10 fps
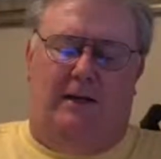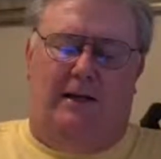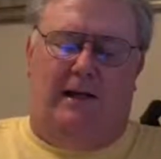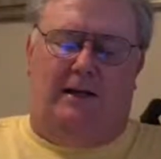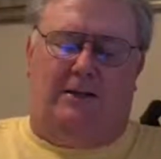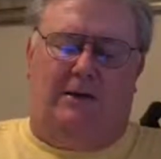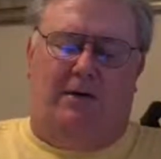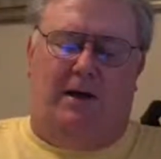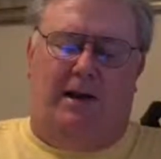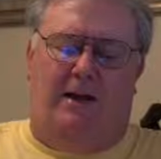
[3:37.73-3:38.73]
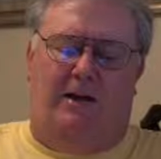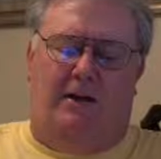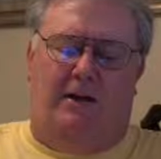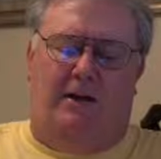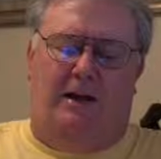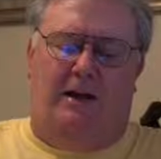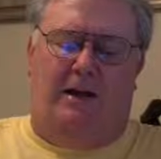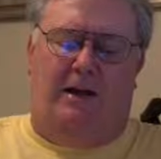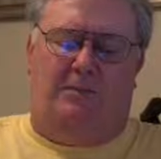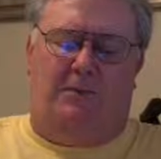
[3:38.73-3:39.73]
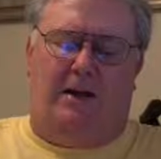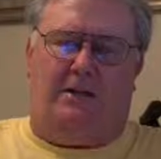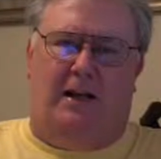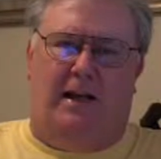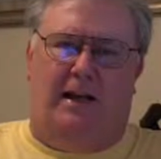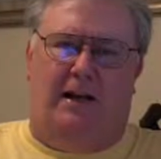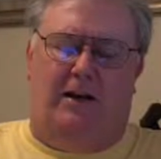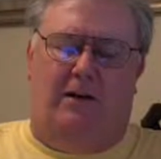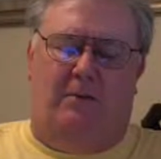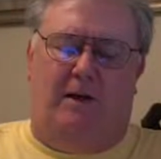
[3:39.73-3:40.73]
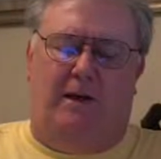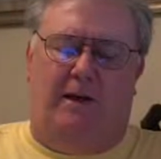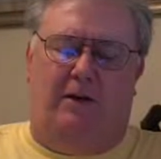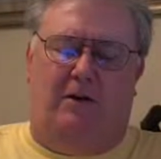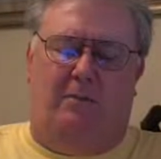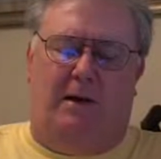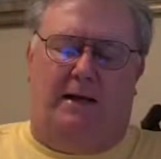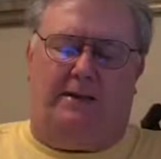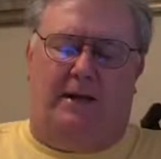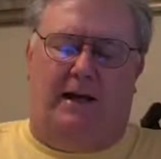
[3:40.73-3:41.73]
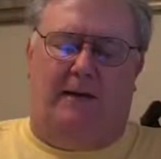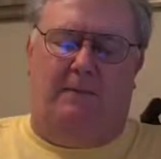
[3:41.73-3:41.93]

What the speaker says: I can see right now it's pixelated a little bit here on my side.